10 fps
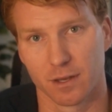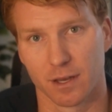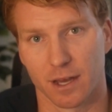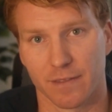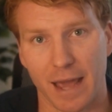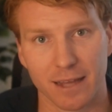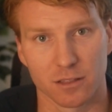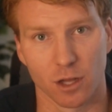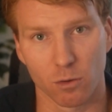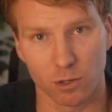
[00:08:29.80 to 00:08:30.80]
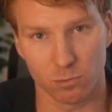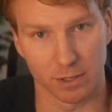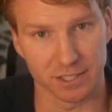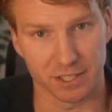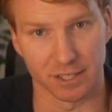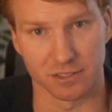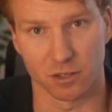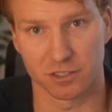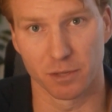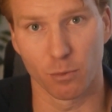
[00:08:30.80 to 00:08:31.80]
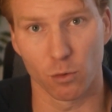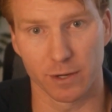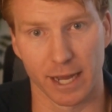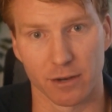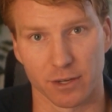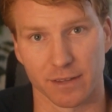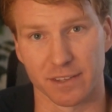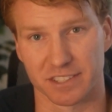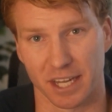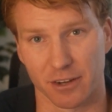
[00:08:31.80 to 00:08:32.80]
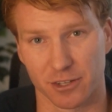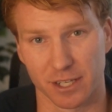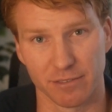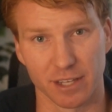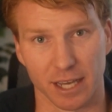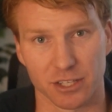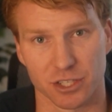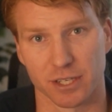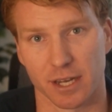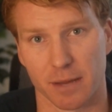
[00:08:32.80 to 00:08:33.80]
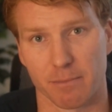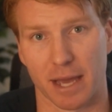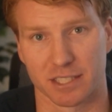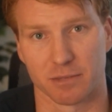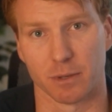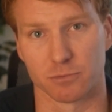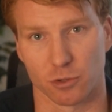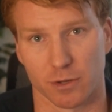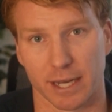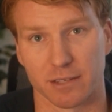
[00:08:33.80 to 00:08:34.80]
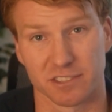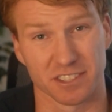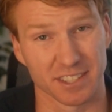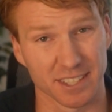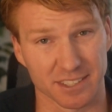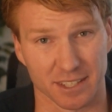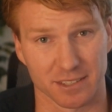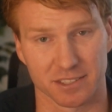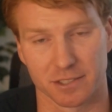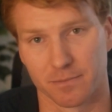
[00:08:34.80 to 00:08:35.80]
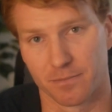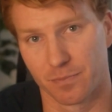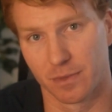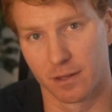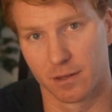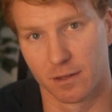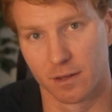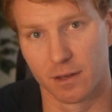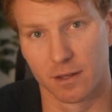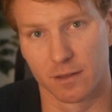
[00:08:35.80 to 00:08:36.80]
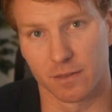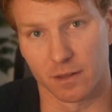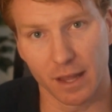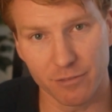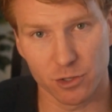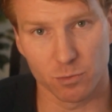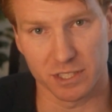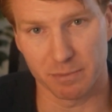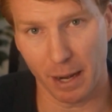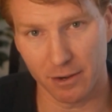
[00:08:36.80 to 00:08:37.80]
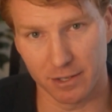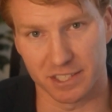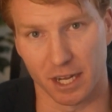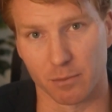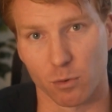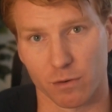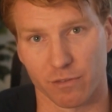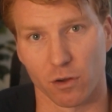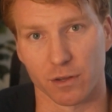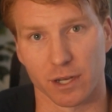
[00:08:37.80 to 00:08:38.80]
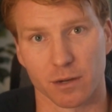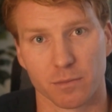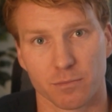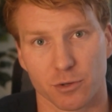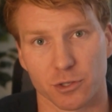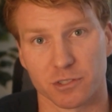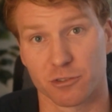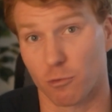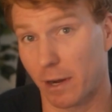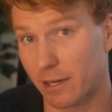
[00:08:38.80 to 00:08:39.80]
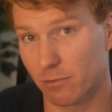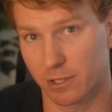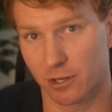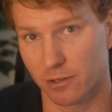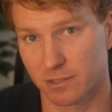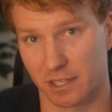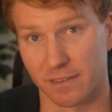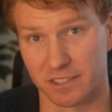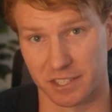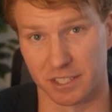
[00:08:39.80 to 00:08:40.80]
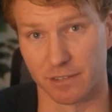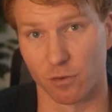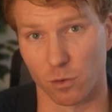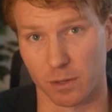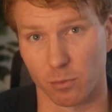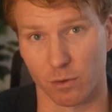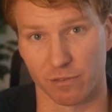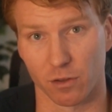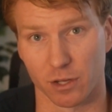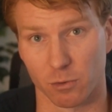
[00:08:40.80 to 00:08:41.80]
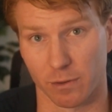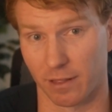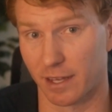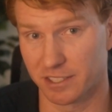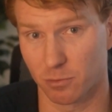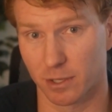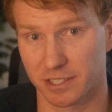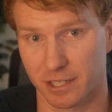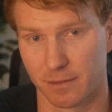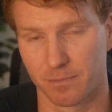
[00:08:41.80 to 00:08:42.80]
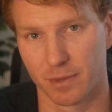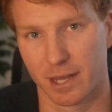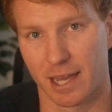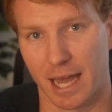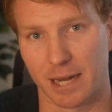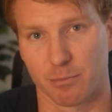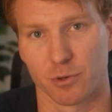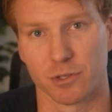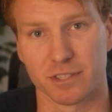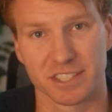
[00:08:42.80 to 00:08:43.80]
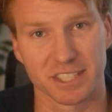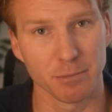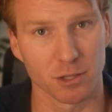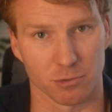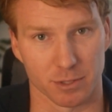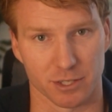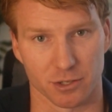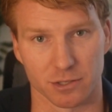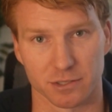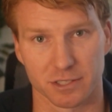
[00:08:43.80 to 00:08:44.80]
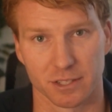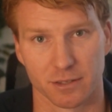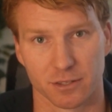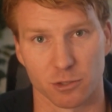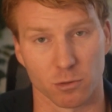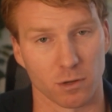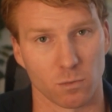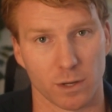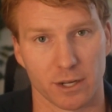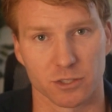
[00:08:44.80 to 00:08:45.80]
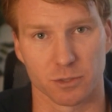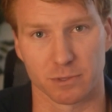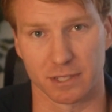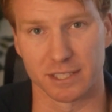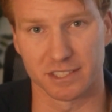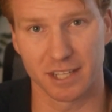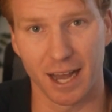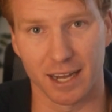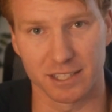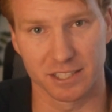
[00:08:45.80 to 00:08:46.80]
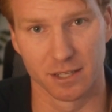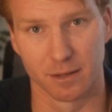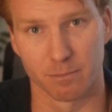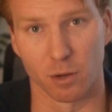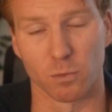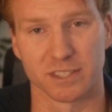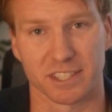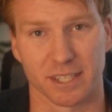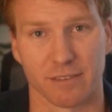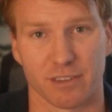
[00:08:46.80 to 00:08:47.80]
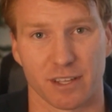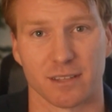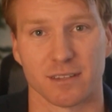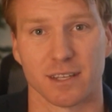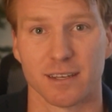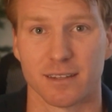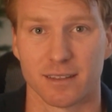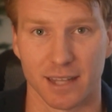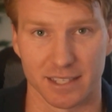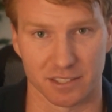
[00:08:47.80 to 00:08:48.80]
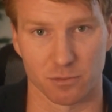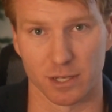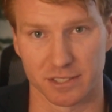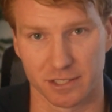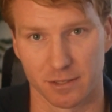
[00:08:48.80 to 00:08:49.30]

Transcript: And that lower risk is also borne out in the standard deviation and maximum drawdown statistics. The levered risk parity style portfolio produced greater returns than the 60-40 portfolio with less risk, and it produced similar returns to 100% stocks but with significantly less risk.